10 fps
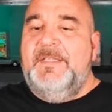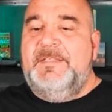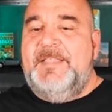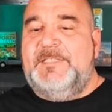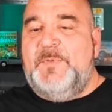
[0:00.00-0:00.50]

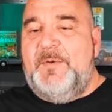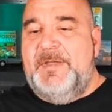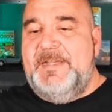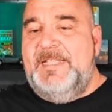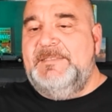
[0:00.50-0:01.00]
That's what I
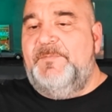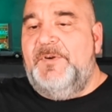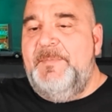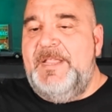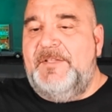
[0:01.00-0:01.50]
recognize him
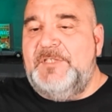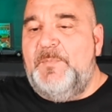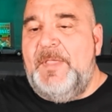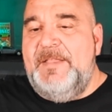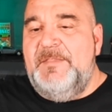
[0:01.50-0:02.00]
from. And he also
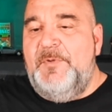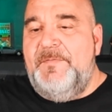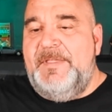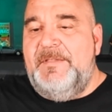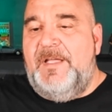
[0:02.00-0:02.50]
played in the
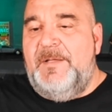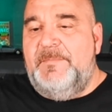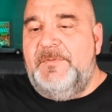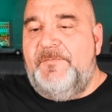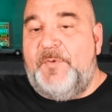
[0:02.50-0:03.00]
movie
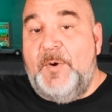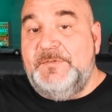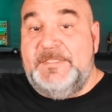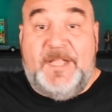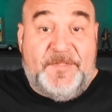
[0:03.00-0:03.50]

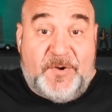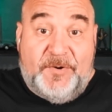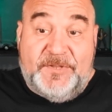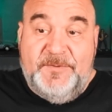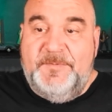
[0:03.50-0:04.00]
Frozen, not the
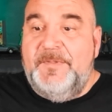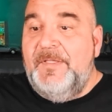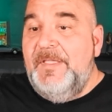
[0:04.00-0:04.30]
cartoon,